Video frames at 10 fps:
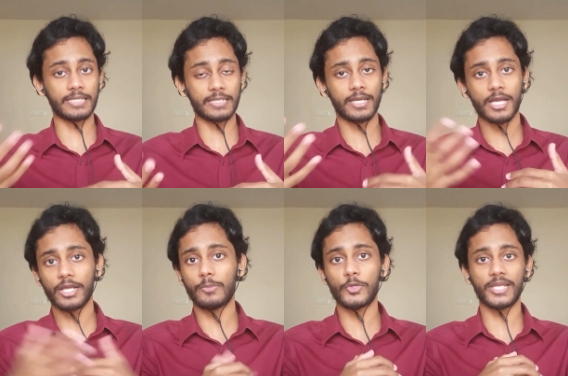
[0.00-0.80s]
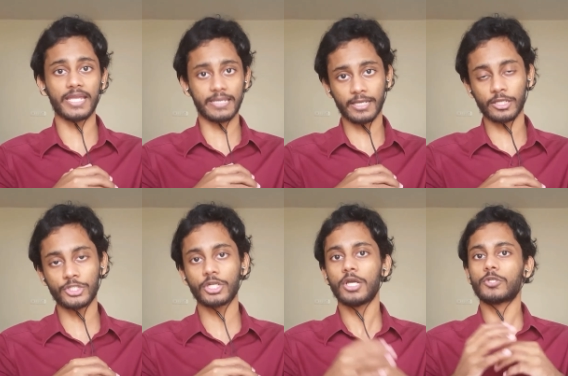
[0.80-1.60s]
indeed communicate in
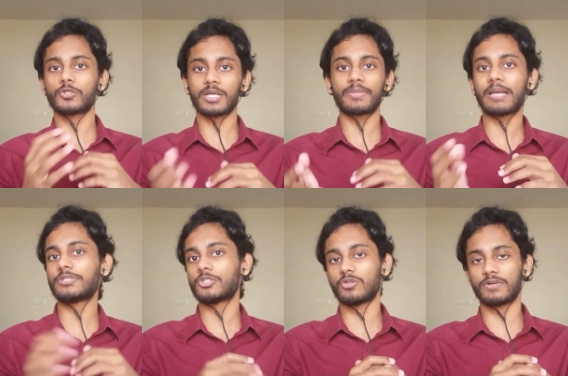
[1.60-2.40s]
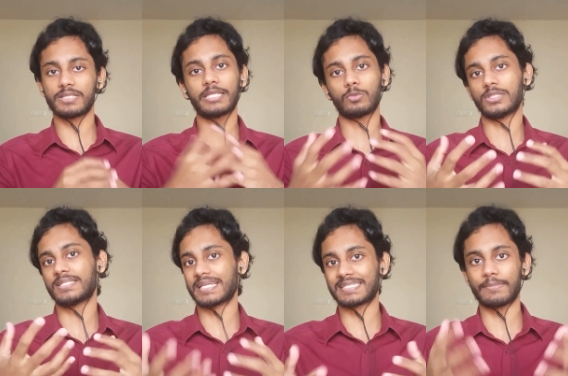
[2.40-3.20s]
English. So sometimes these universities will
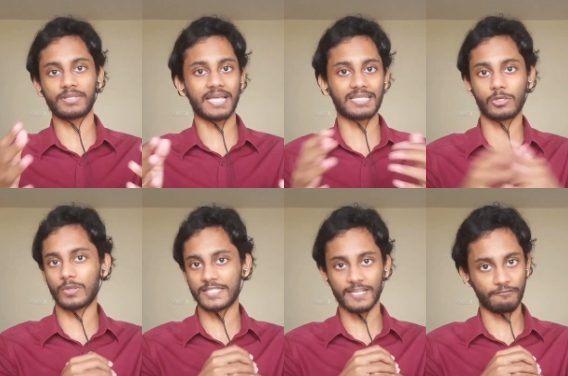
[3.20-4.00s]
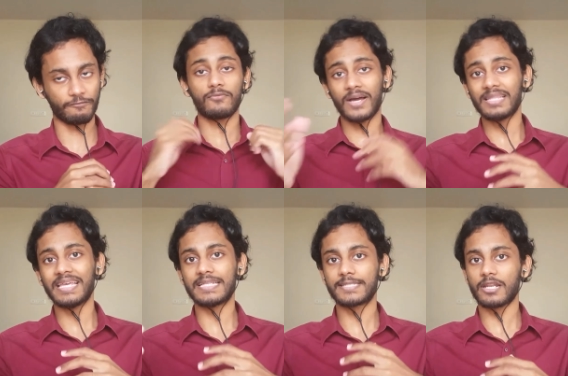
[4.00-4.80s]
just accept that score itself.
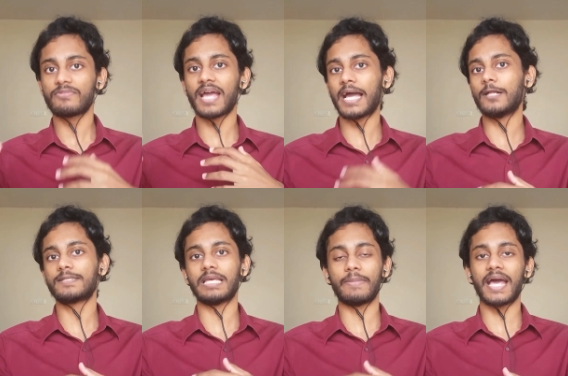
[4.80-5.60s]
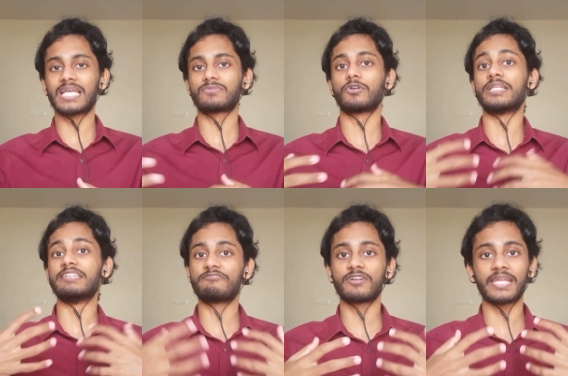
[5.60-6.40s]
Finally, instead of the IELTS, they may ask for a
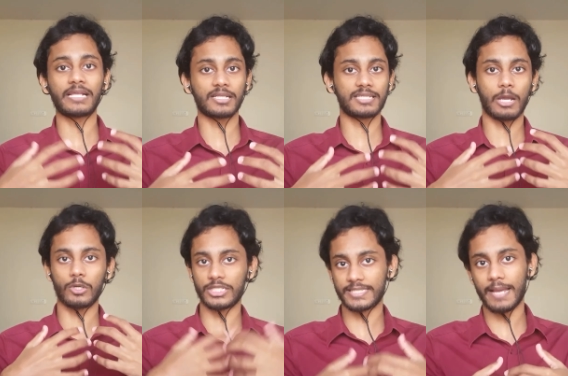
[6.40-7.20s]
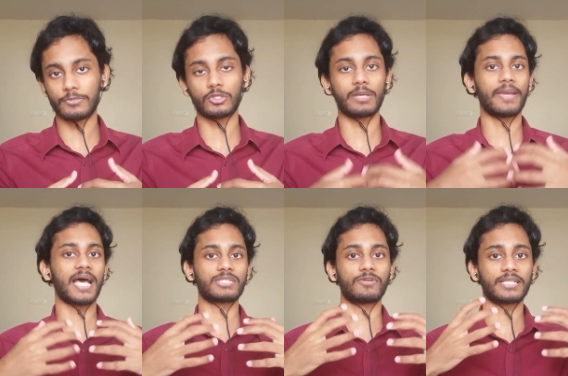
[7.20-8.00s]
different English language exam. So they may
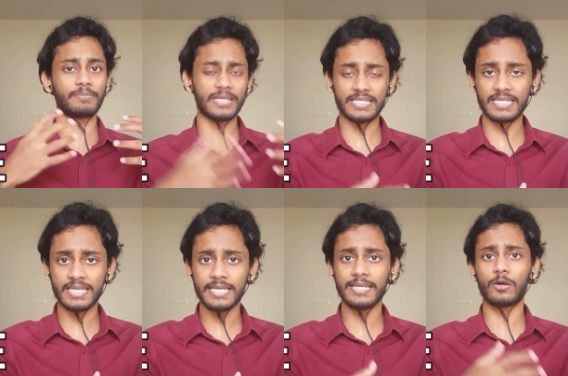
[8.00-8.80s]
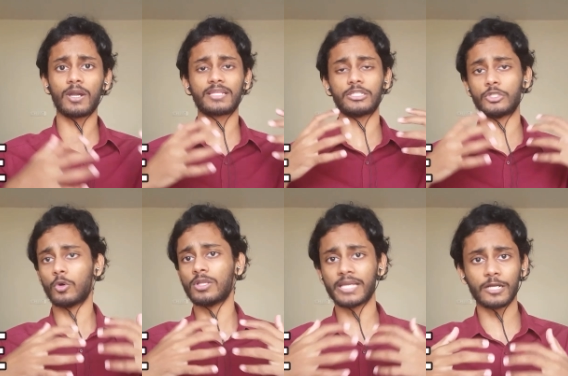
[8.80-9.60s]
ask for like the PTE or like the
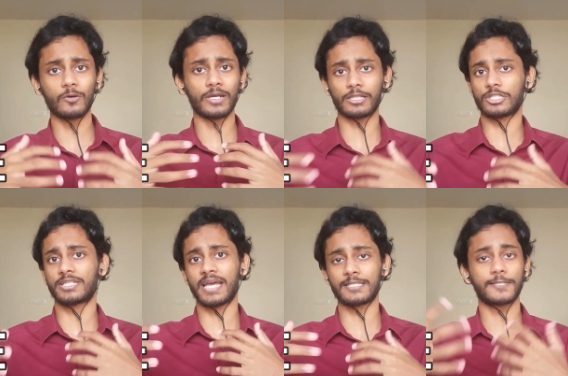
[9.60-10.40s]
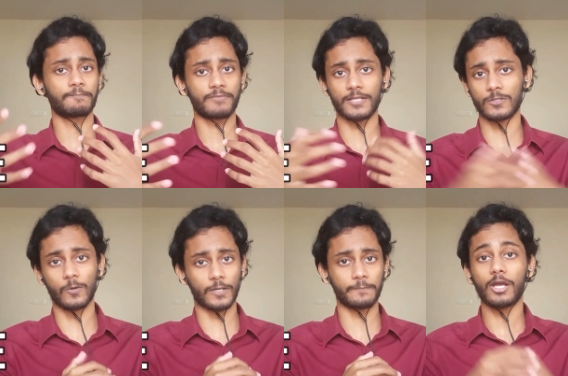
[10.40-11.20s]
Duolingo English test
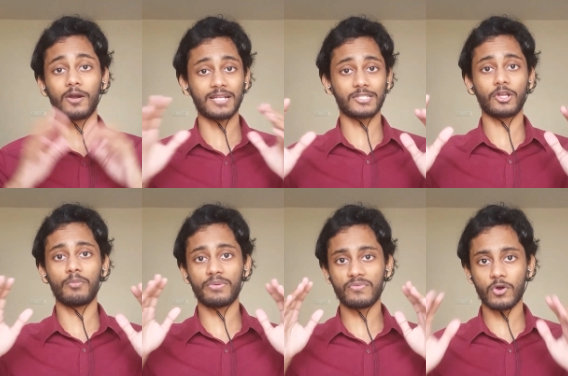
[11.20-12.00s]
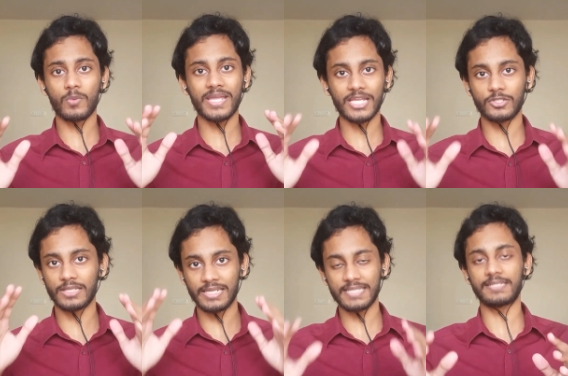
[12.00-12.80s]
so on. All right, so now before we get to
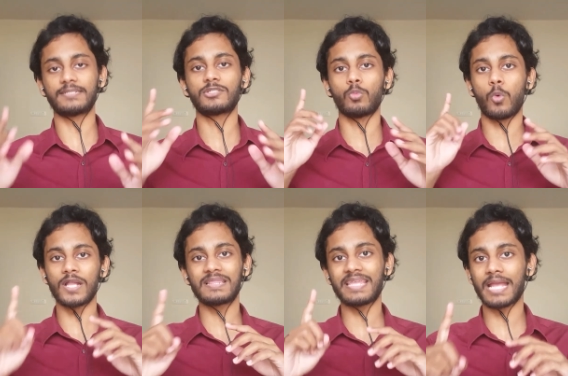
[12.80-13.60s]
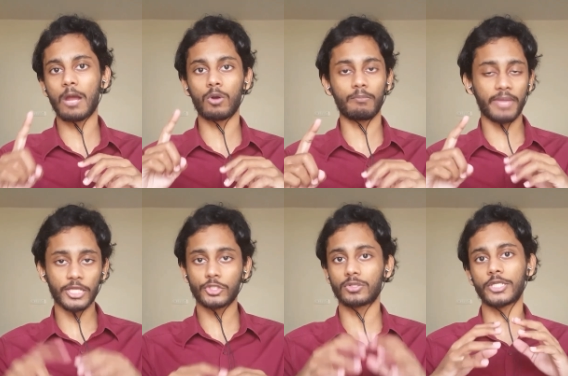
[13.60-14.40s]
the list, this is one thing I wanna
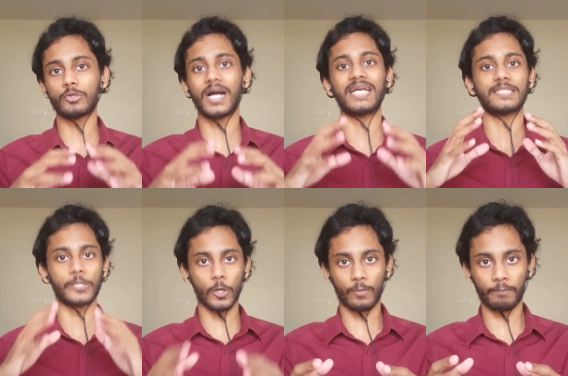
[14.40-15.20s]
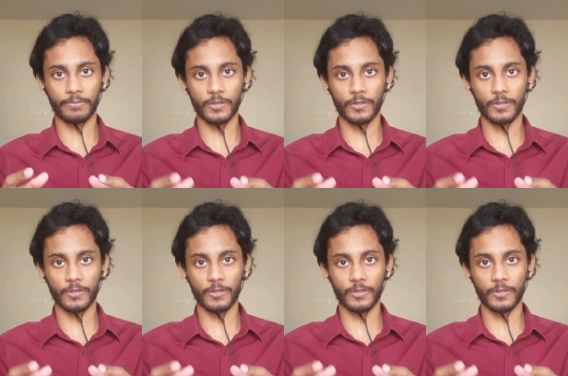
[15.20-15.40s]
make sure that you guys know,